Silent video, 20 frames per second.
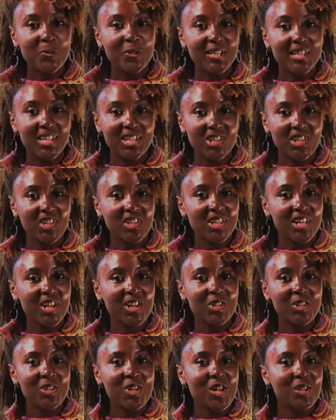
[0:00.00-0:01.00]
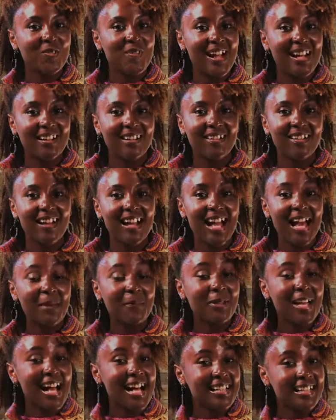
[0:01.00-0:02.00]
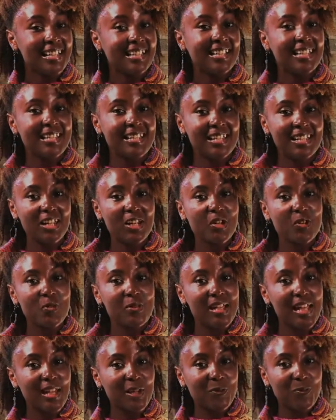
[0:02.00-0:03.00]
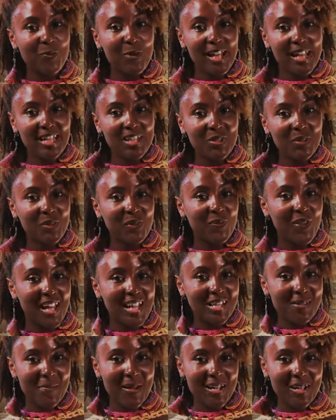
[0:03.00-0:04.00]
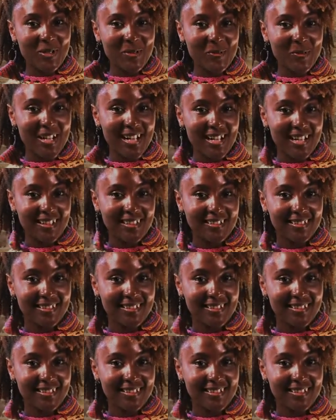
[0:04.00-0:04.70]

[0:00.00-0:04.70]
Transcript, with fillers: musician, singer-songwriter, I'm constantly seeking creative ways to advance my career.